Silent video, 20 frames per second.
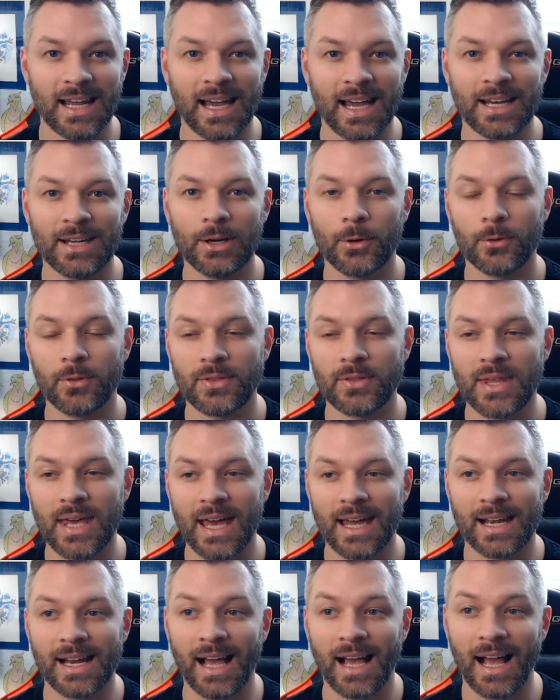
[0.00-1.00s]
I know
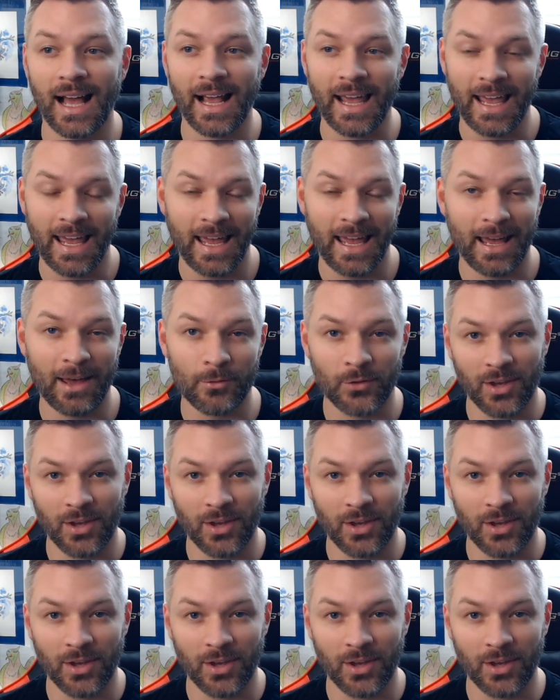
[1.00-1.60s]
that I have